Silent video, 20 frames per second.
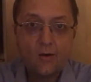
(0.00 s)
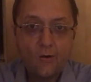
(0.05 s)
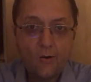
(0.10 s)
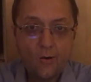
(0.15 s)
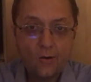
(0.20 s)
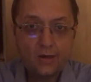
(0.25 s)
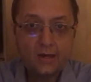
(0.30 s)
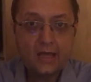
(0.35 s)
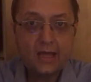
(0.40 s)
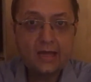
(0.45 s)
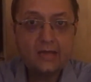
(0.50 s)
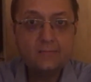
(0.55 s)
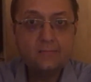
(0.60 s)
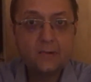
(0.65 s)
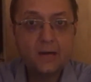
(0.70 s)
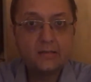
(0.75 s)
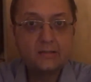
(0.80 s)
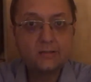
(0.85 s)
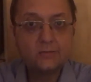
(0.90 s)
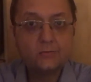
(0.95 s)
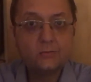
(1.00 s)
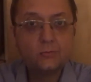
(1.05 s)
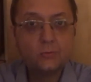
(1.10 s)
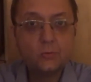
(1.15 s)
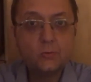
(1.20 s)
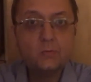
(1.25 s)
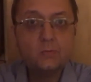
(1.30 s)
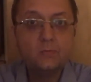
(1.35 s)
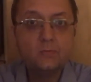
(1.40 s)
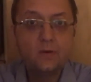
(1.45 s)
online by the
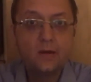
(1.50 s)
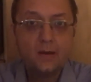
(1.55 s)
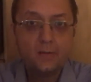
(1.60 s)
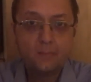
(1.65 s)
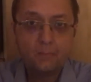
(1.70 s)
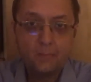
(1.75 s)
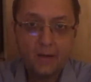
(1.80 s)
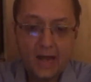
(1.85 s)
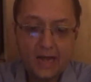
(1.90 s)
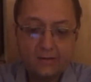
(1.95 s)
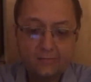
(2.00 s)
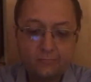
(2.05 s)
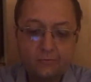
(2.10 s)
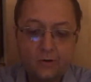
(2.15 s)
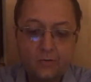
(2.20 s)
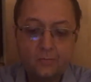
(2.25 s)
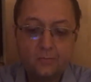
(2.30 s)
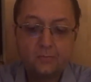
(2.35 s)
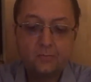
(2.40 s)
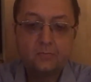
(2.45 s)
Zoom platform.